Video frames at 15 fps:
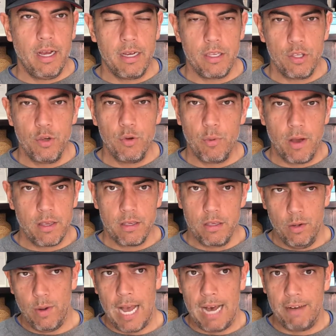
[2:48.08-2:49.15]
You
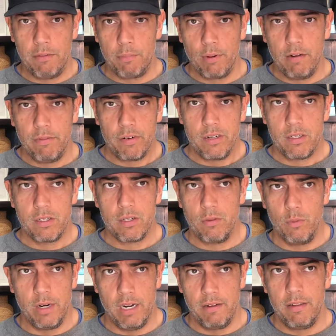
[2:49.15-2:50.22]
have a preference,
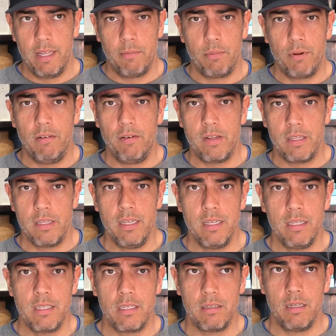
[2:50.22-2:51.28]
whatever that preference
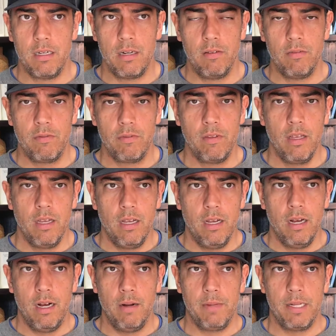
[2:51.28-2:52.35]
is.
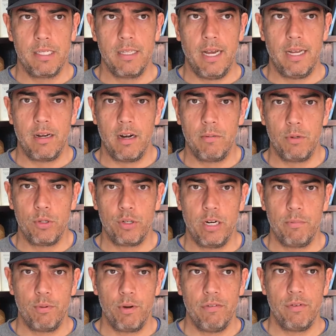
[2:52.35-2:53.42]
It's not an arbitrary
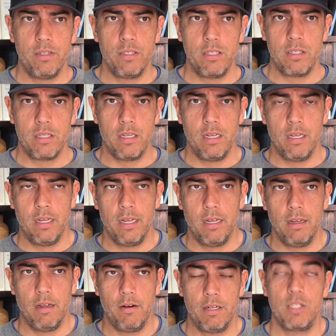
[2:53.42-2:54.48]
preference.
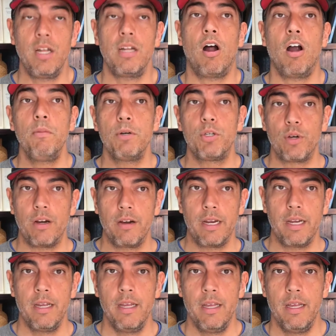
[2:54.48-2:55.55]
It's not
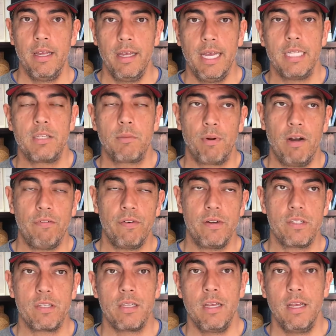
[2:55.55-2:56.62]
arbitrary. It's a
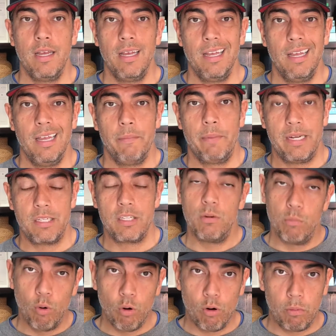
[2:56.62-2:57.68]
preference, but it's an
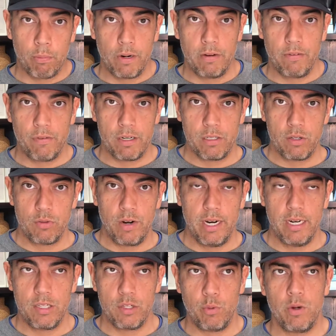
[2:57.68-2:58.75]
immoral preference, right?
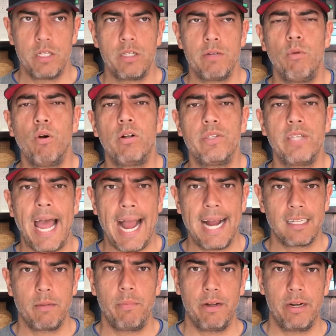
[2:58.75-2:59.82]
It's immoral to
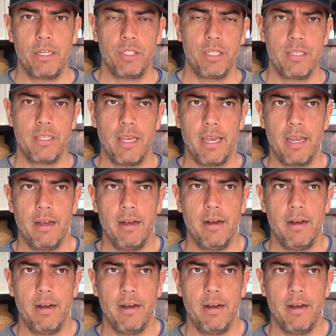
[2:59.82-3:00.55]
act upon, I should say.